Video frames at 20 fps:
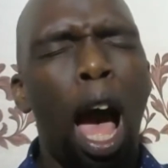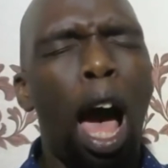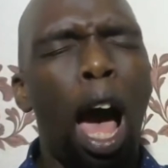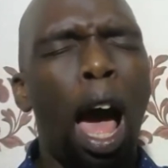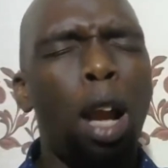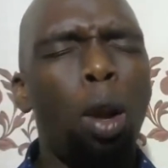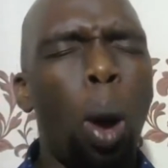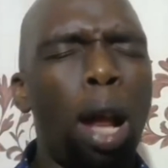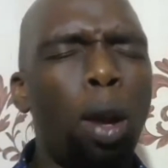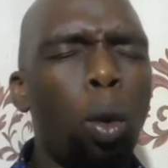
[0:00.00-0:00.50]

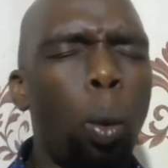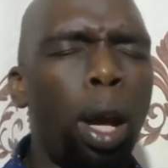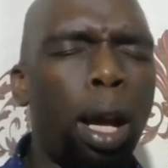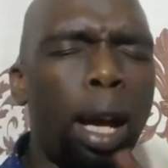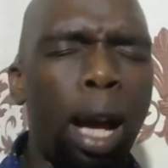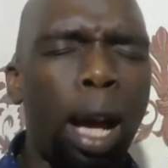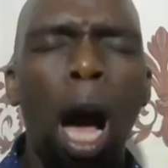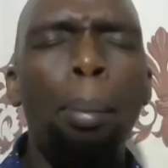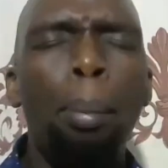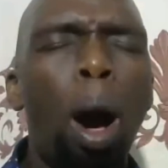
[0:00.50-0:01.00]
and we
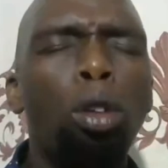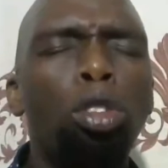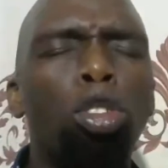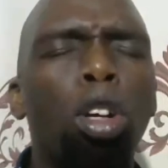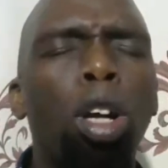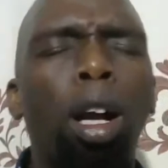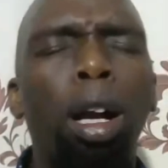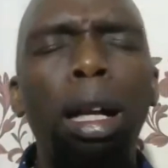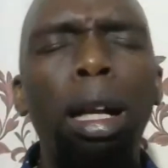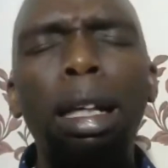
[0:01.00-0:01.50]
come
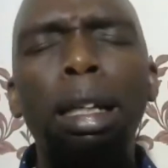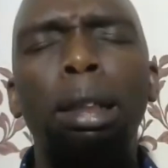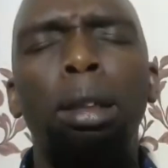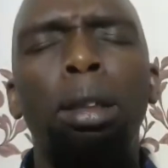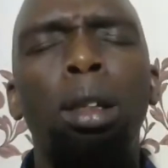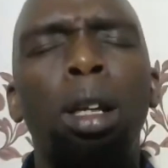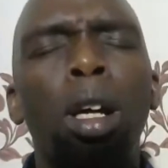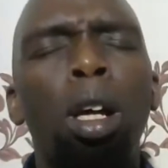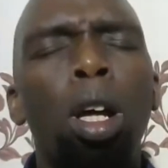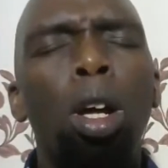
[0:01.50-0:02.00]
out
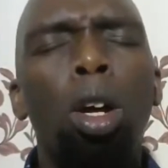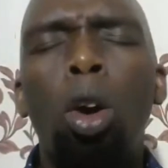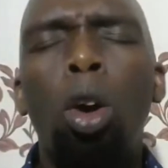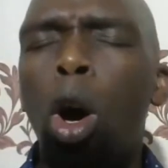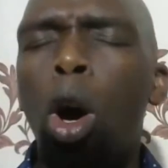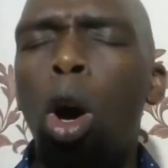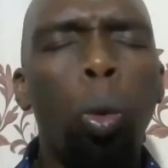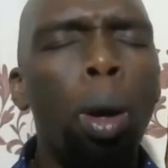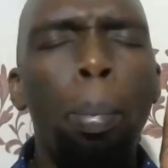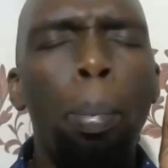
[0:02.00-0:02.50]
clean,
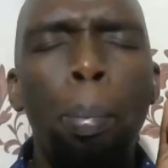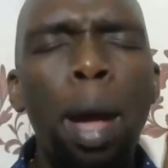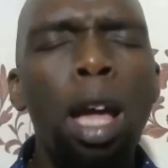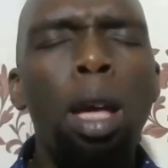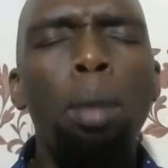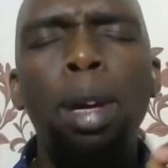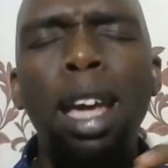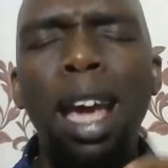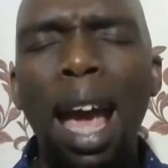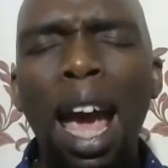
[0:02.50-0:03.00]
God, we may
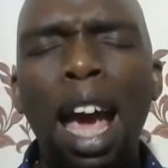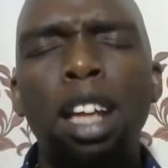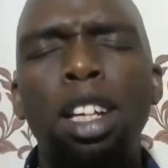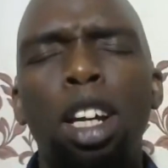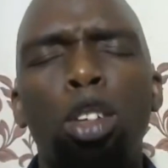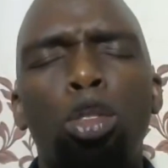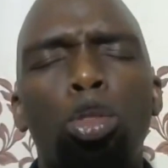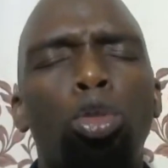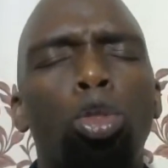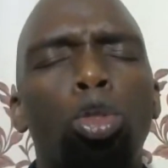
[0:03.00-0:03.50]
be
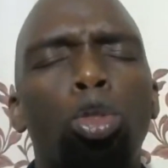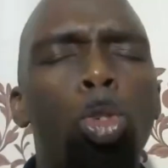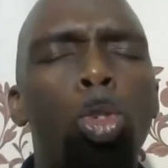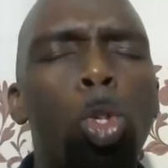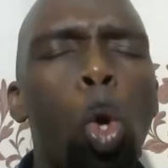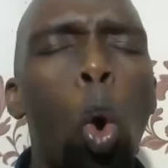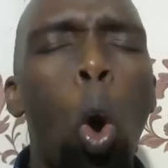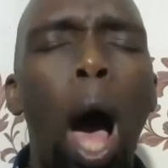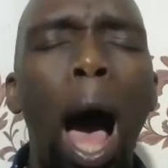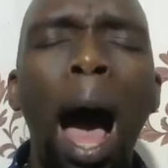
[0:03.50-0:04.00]
agents to
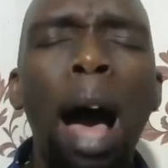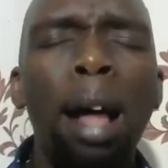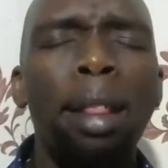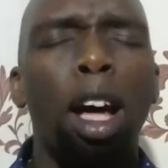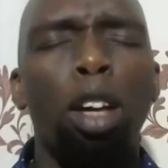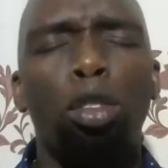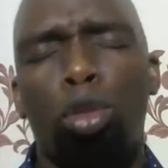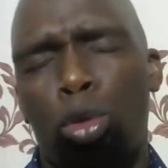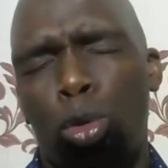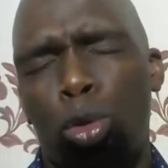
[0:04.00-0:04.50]
draw
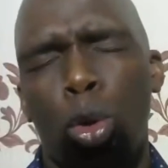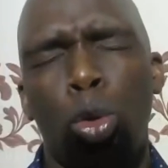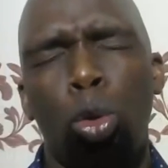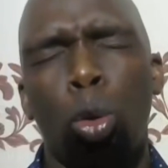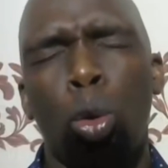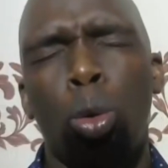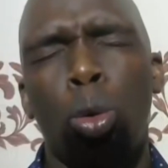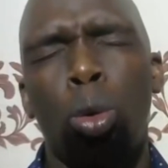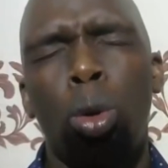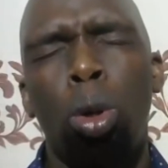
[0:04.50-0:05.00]
others to
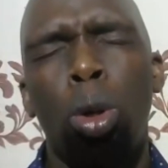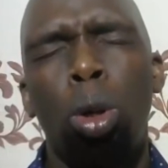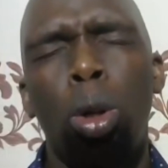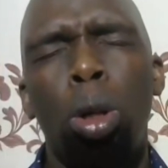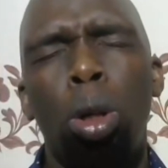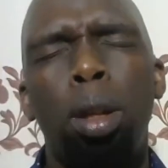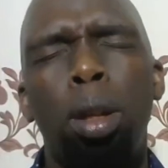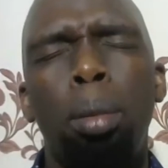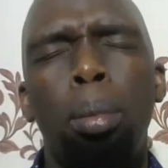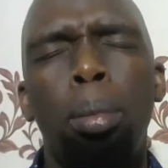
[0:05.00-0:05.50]
you.
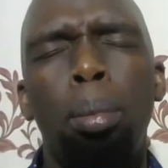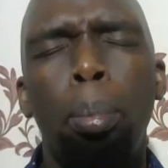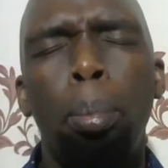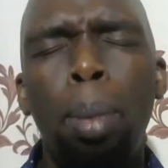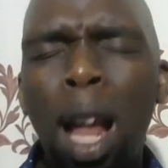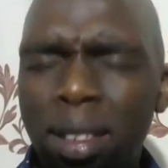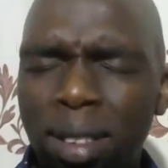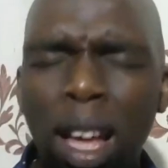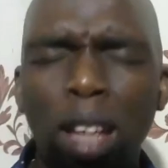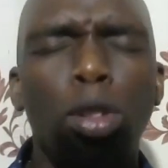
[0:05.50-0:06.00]

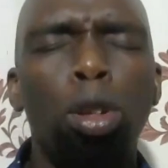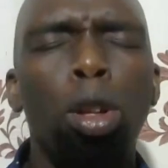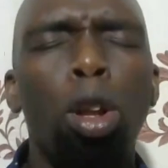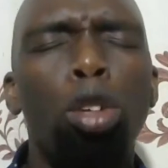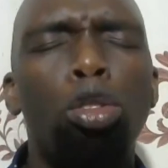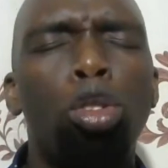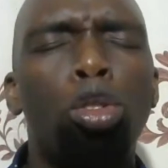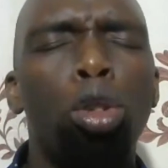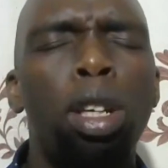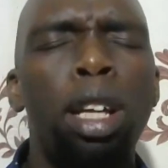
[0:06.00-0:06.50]
Bless us,
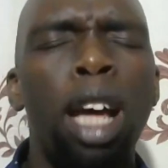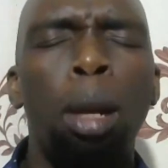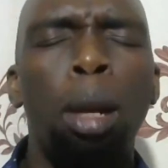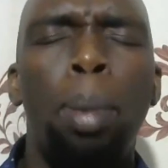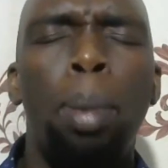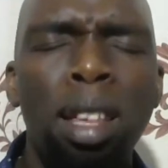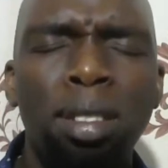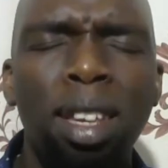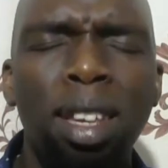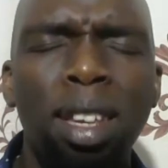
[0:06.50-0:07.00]
Lord, today, and
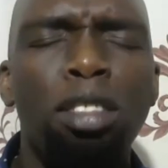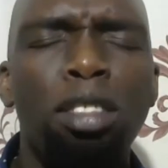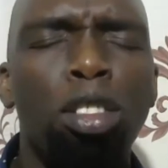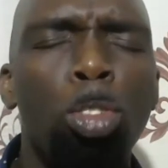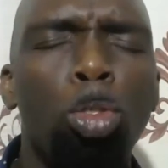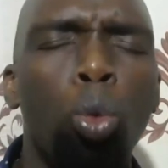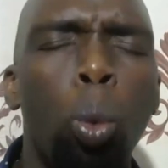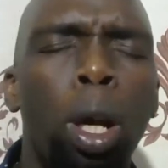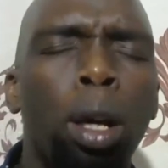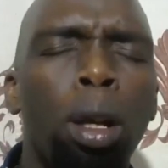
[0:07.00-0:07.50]
bless us
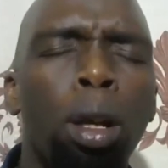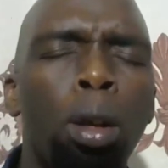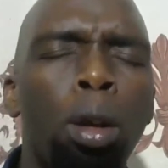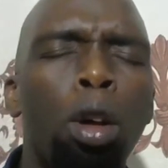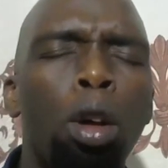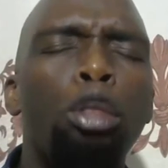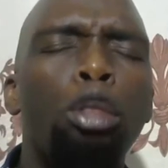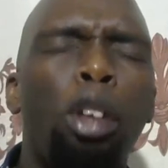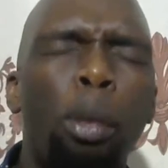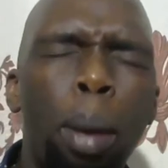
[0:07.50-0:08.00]
this week,
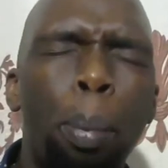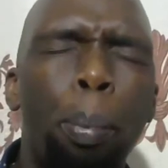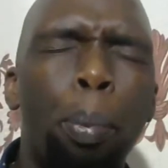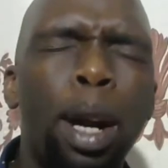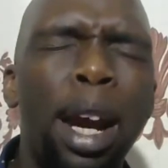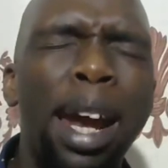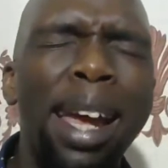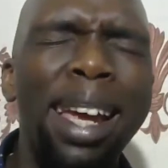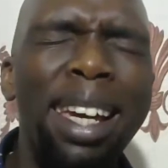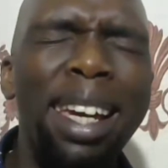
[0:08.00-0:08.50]
for we
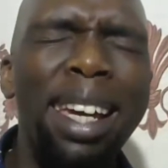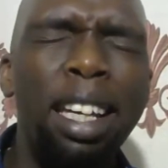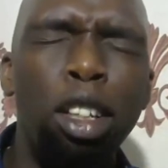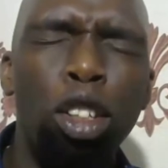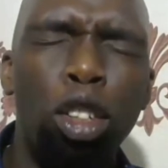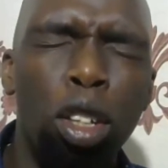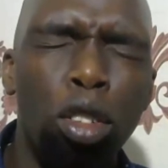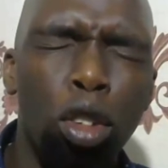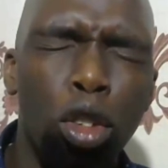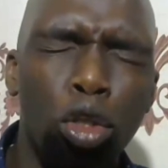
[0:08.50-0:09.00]
pray in
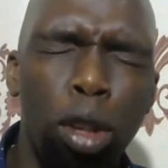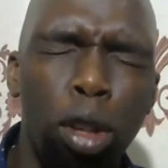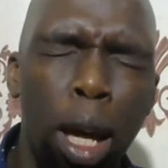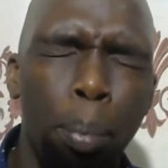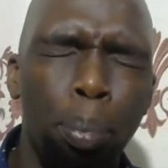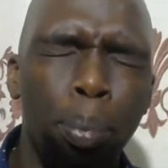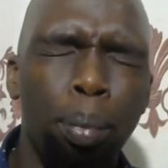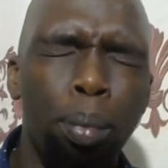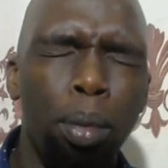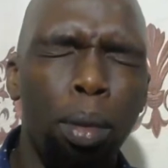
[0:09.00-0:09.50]
Jesus'
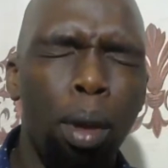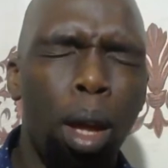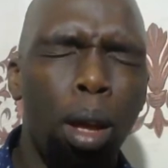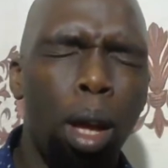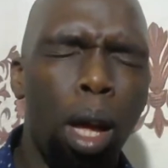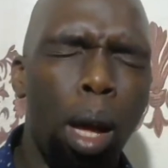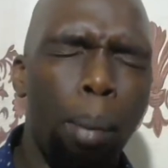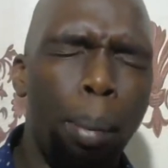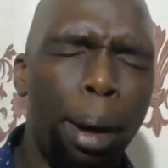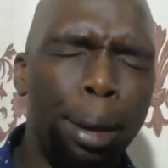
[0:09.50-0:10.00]
name.
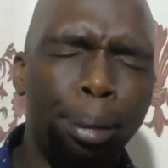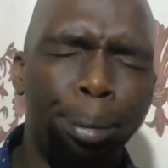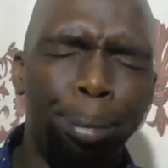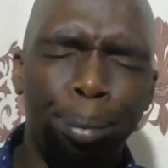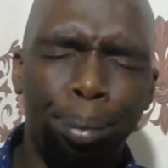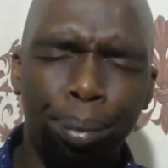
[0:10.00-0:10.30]
Amen.